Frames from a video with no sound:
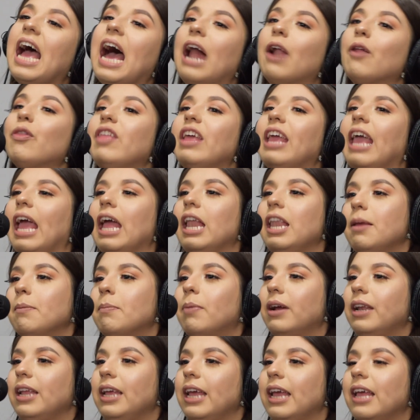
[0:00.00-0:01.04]
I don't think
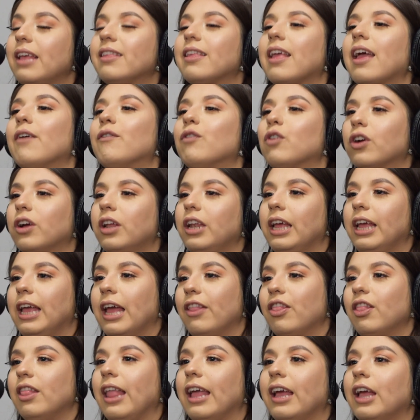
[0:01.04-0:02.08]
anybody is ever gonna
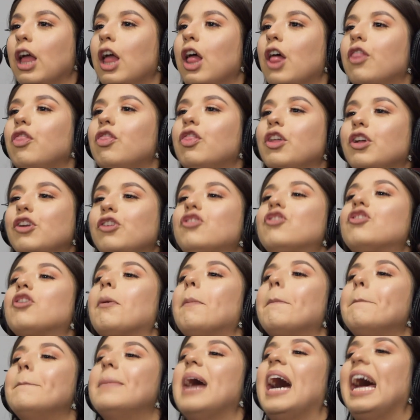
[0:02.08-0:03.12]
get like the
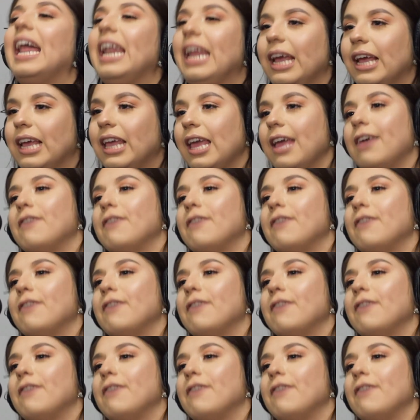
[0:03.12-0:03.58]
dramatic